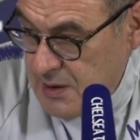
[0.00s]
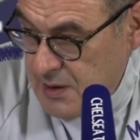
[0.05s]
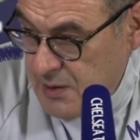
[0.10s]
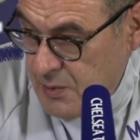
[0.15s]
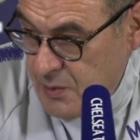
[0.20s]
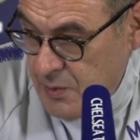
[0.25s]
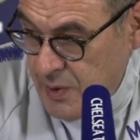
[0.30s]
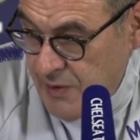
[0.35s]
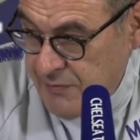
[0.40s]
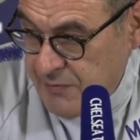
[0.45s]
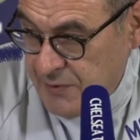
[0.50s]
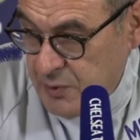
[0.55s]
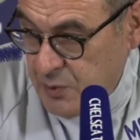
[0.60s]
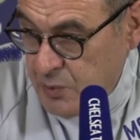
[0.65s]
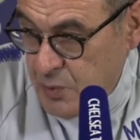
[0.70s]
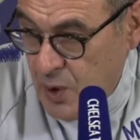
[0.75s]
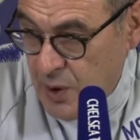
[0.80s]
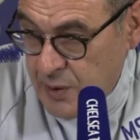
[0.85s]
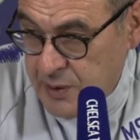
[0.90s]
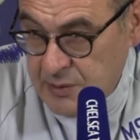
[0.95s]
We have to
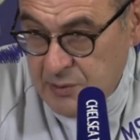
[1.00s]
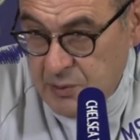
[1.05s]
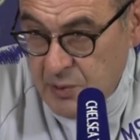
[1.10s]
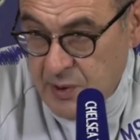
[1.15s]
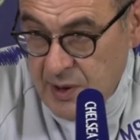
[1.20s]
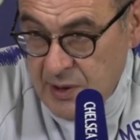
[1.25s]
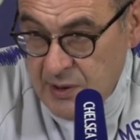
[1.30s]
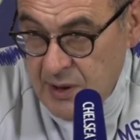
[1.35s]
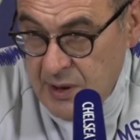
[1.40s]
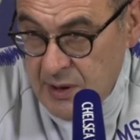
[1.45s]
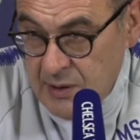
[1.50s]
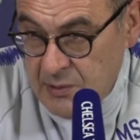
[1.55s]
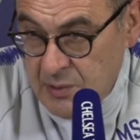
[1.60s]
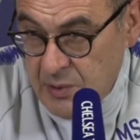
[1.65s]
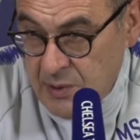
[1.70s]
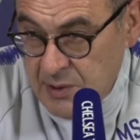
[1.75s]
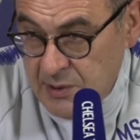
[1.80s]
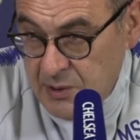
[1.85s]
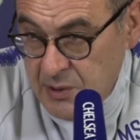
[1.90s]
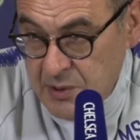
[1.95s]
work to
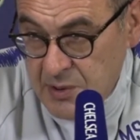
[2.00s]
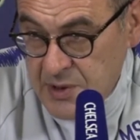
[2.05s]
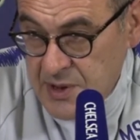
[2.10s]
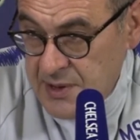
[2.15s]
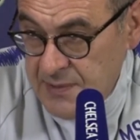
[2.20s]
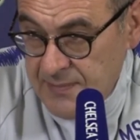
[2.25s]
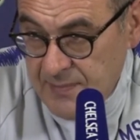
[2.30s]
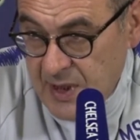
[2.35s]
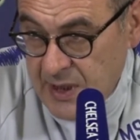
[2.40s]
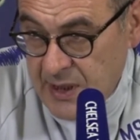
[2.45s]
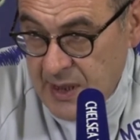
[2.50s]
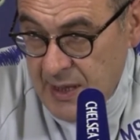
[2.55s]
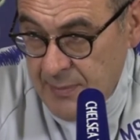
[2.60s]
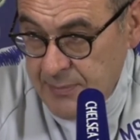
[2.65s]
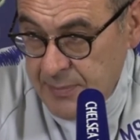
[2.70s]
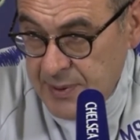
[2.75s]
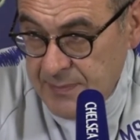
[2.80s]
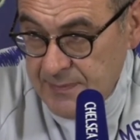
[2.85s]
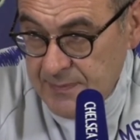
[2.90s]
reduce the gap.